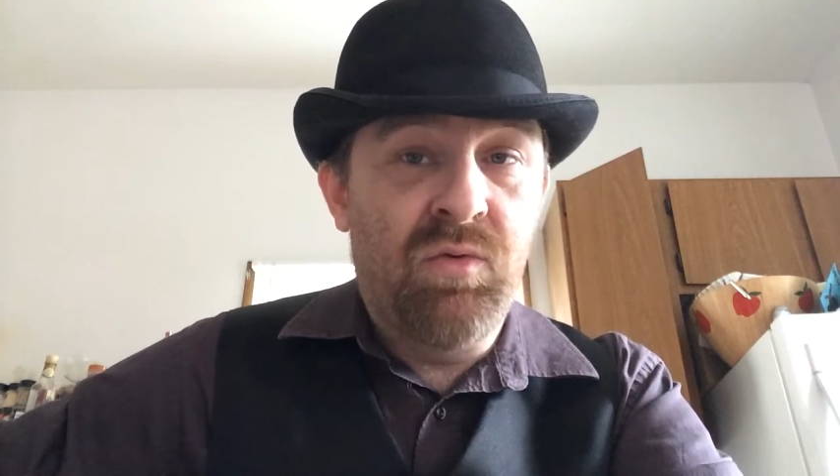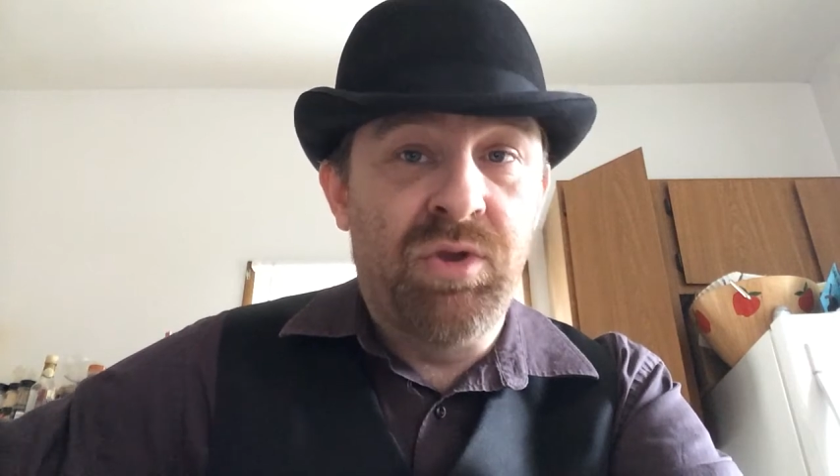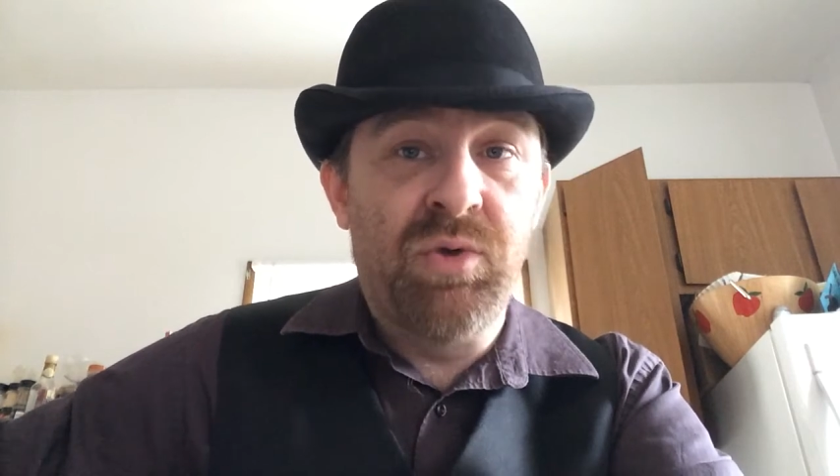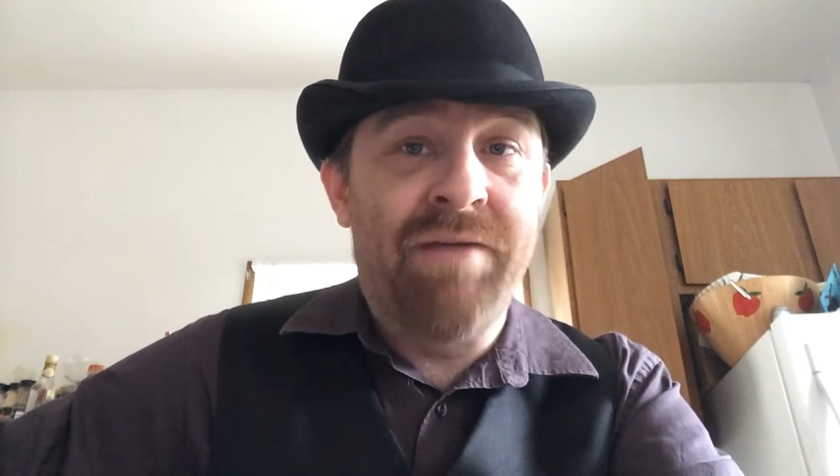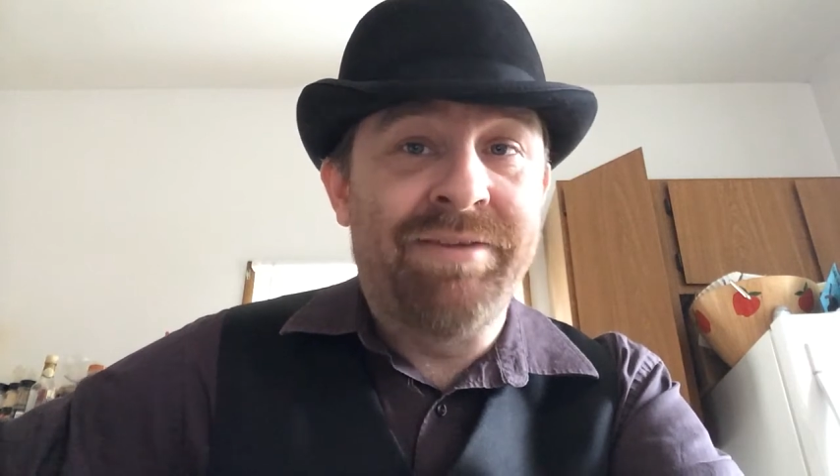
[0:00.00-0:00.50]

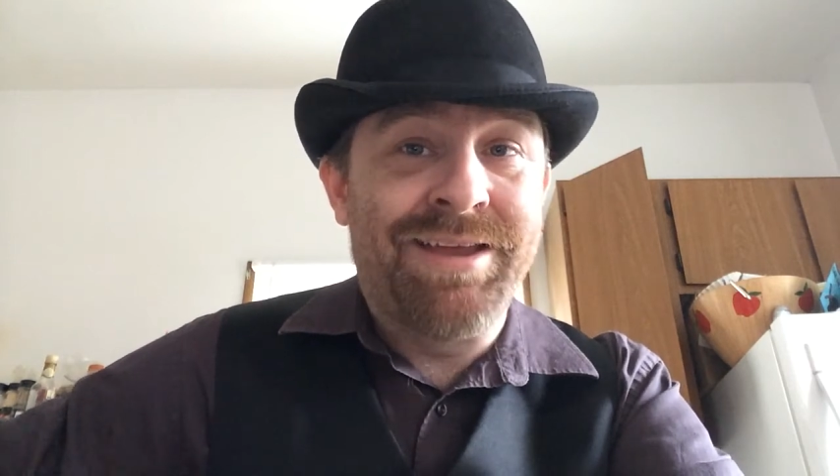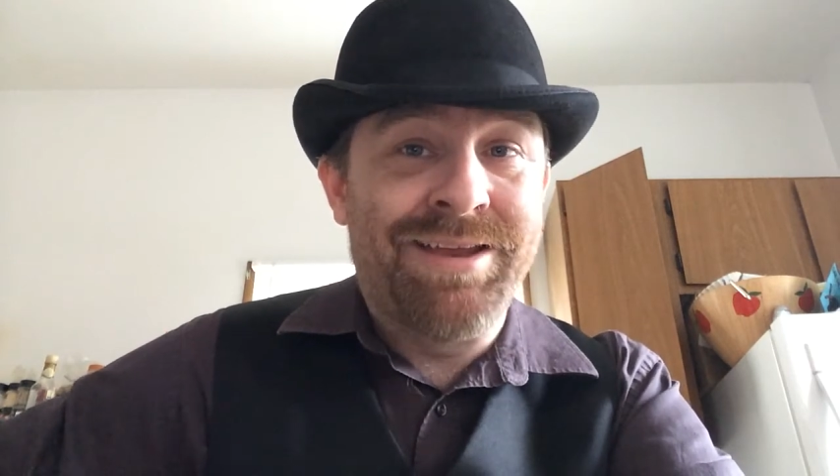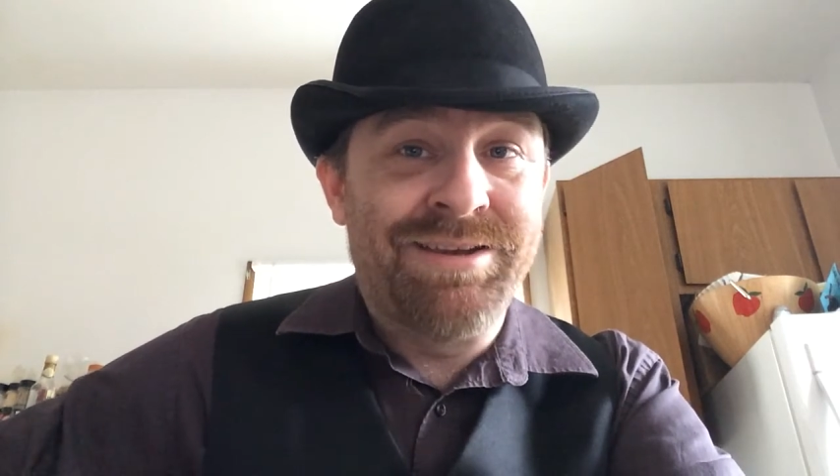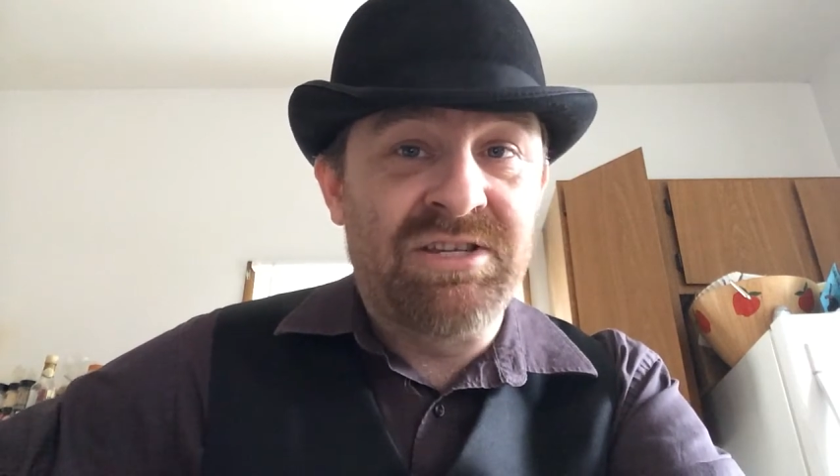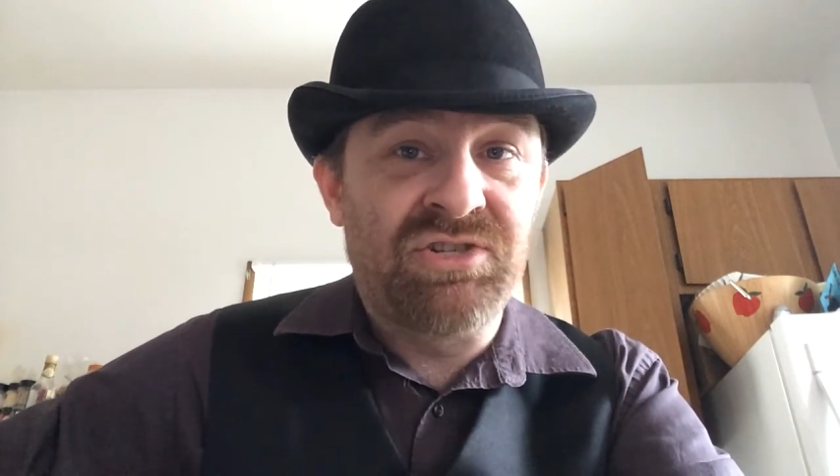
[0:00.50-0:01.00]
when you have an
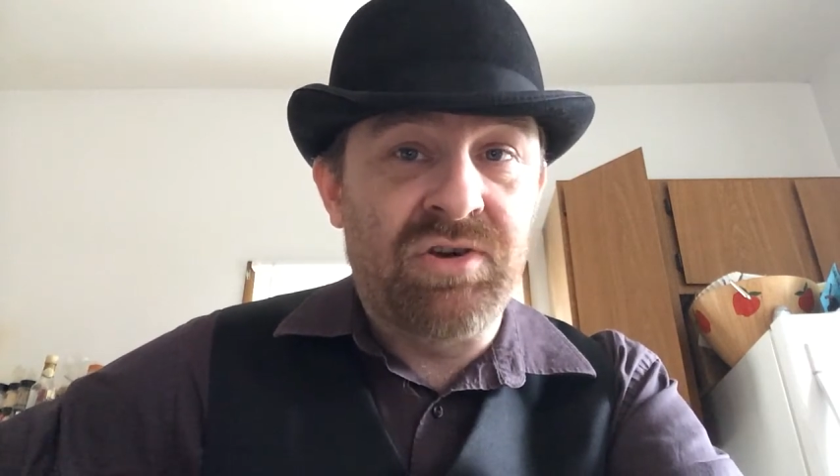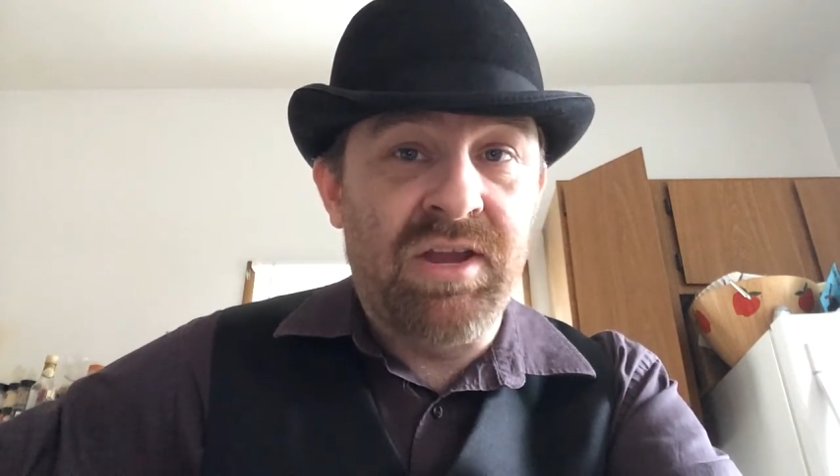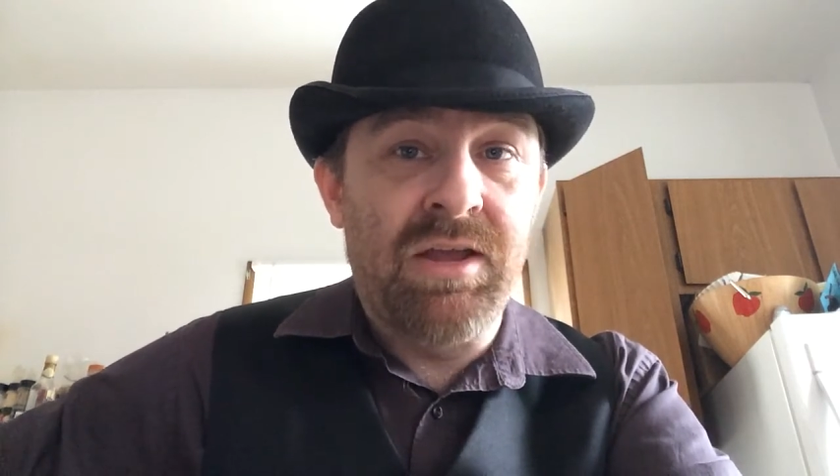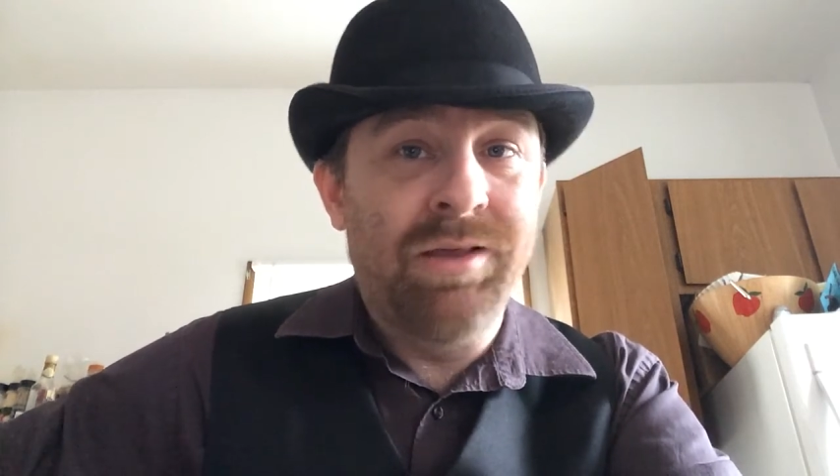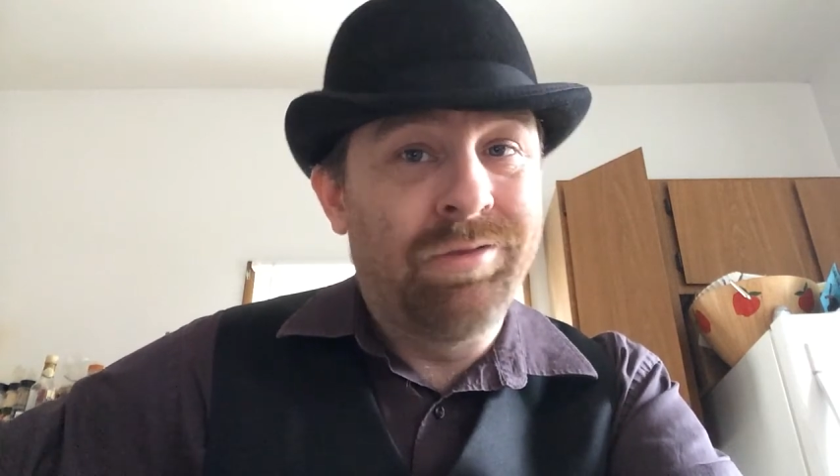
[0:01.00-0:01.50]

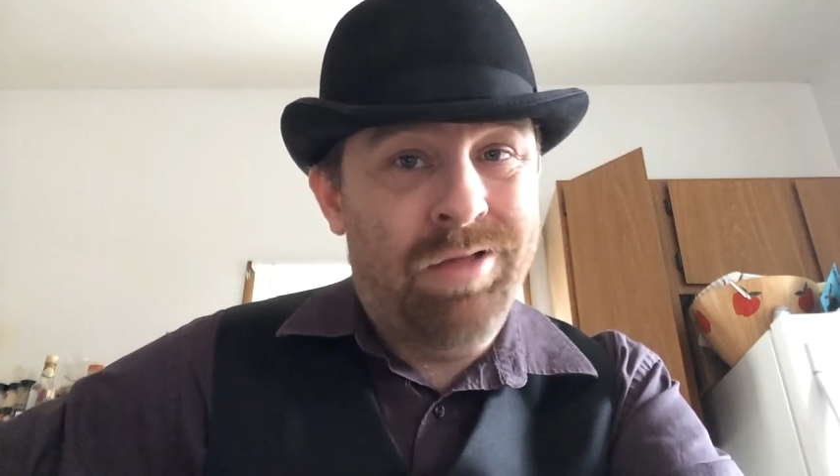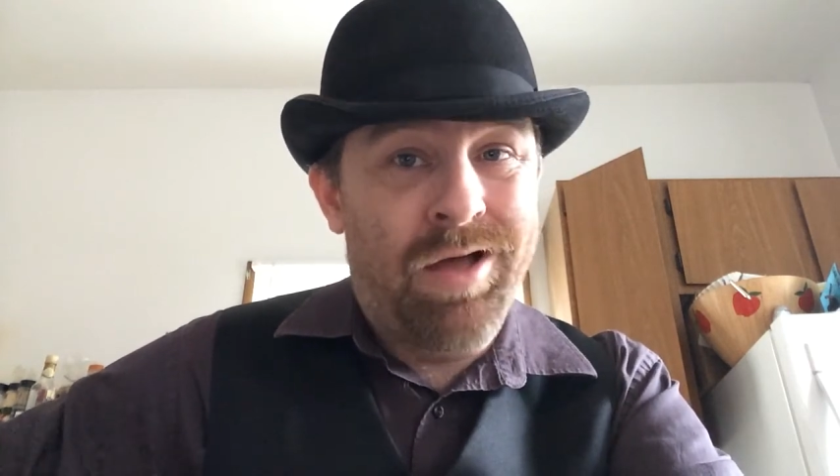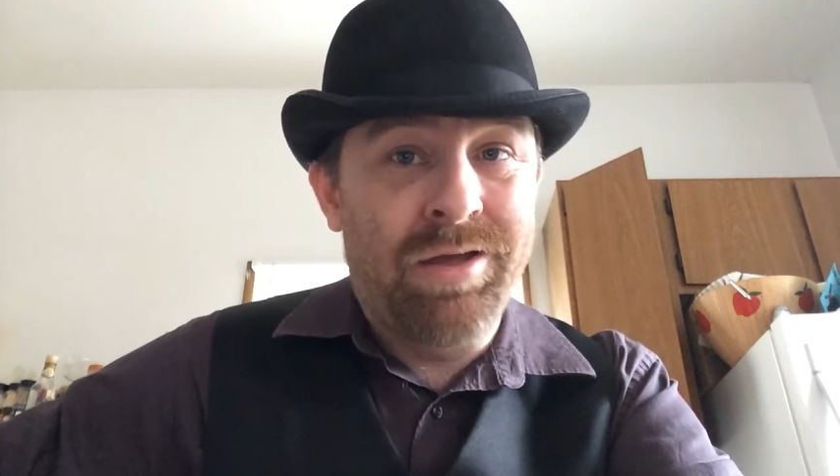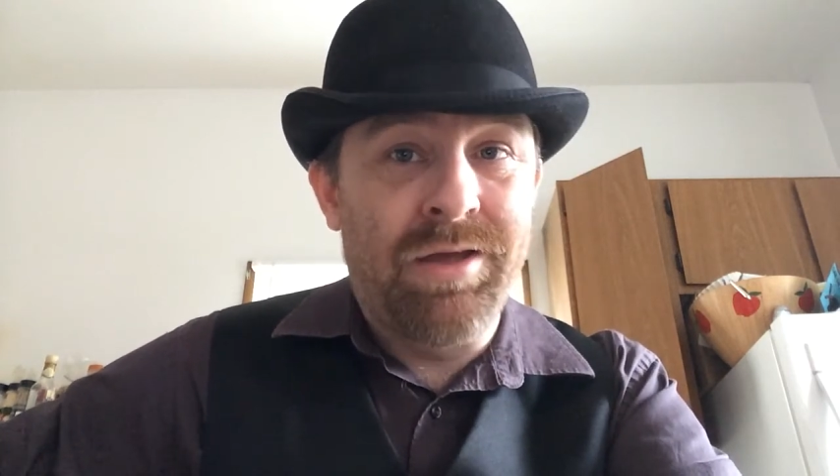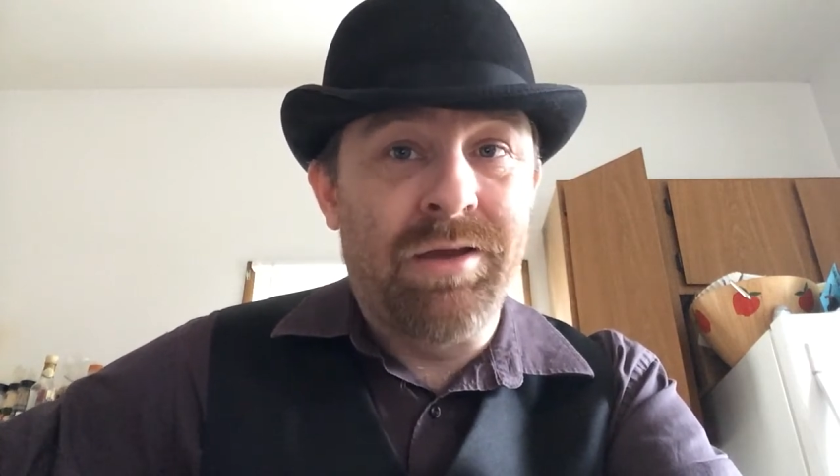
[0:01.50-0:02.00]
industry
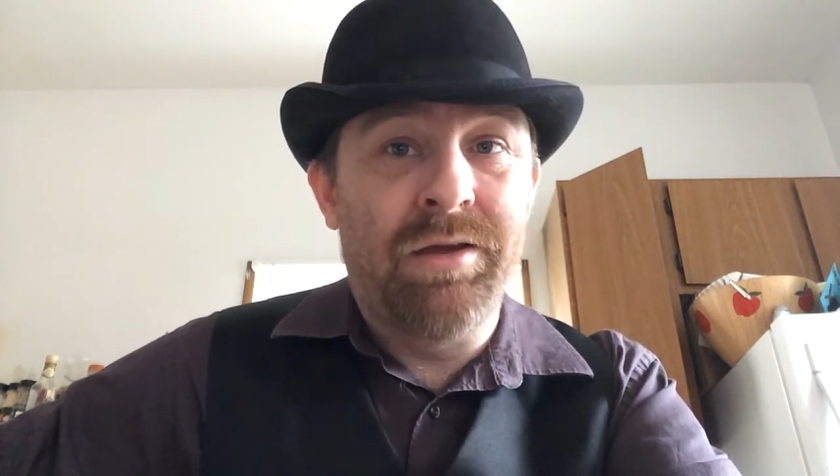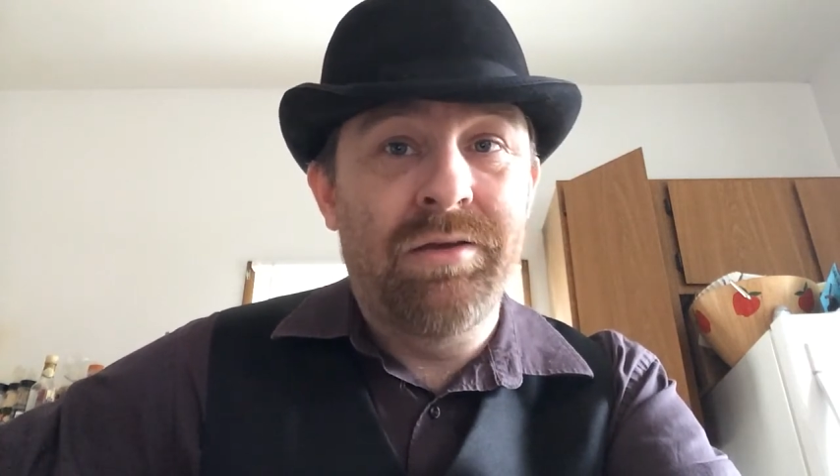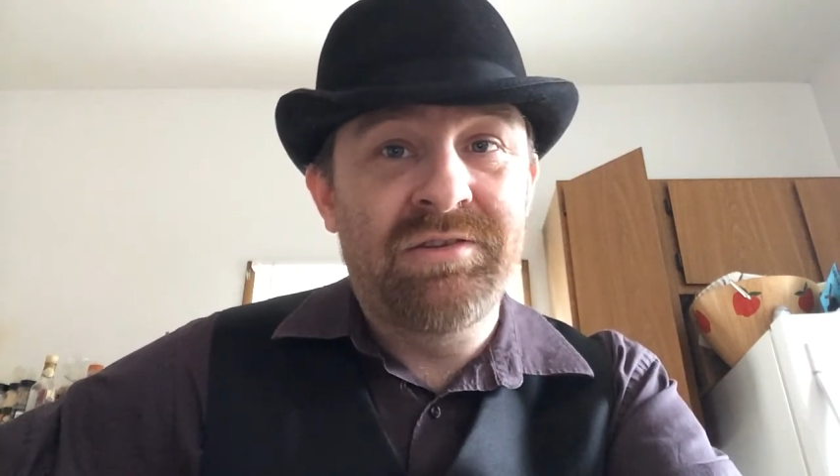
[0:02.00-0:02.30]
lying,